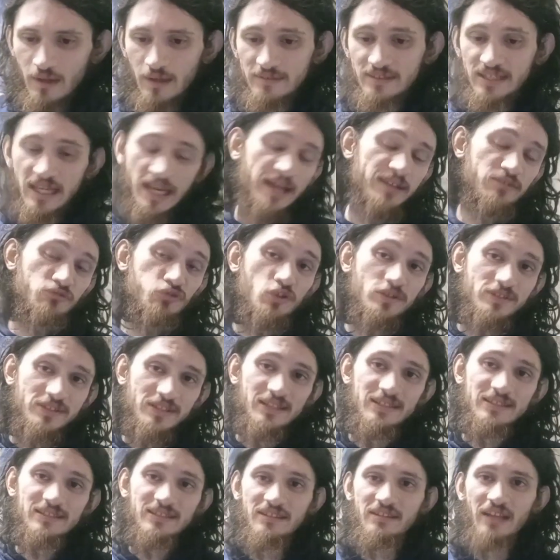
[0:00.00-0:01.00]

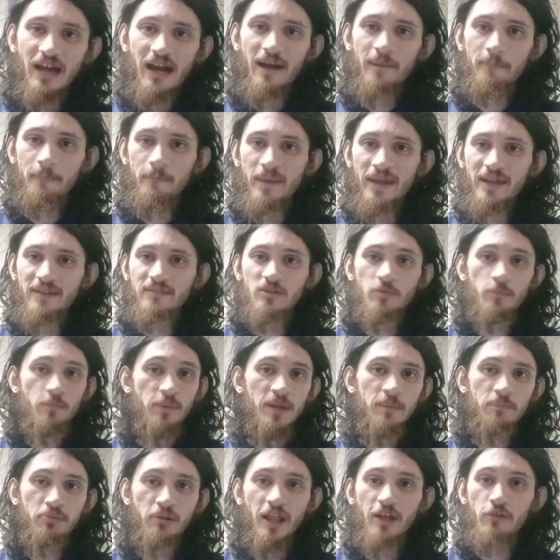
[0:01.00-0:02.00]
Tetris is not meant to
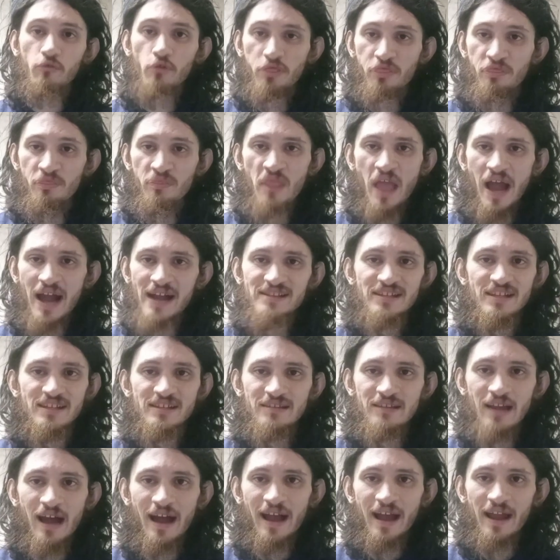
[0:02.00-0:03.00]
be played with
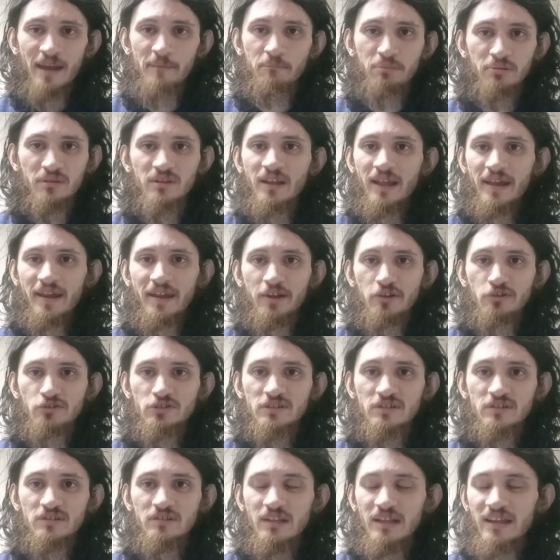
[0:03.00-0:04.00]
99
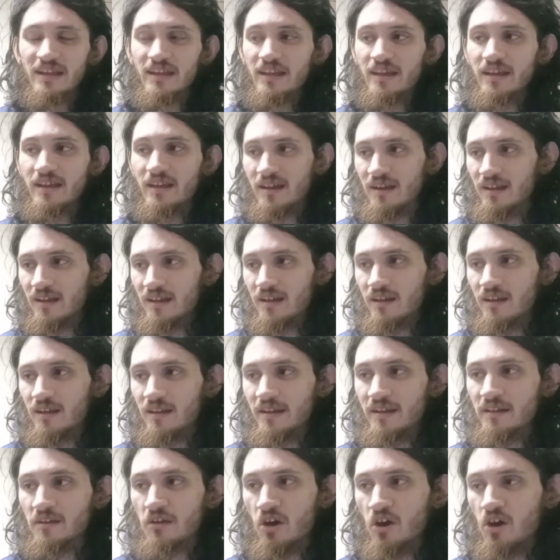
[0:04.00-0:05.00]
players
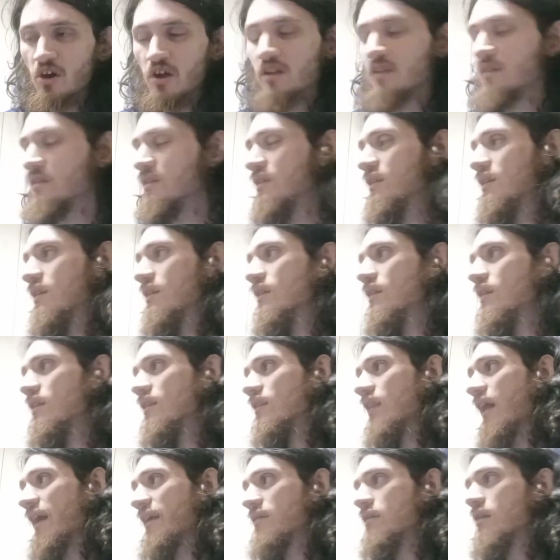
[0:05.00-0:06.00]
in all.
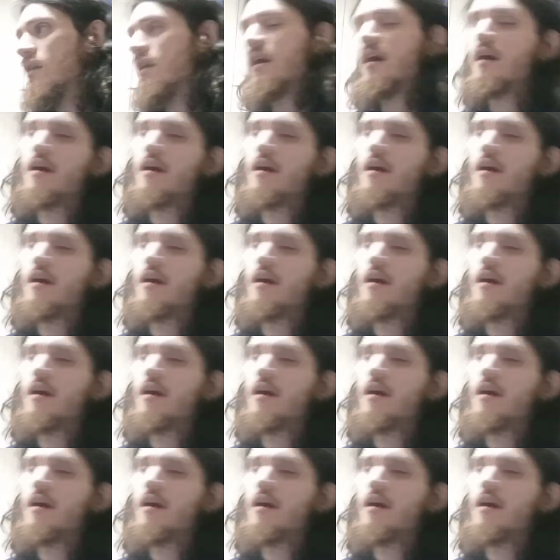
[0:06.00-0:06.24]
Like,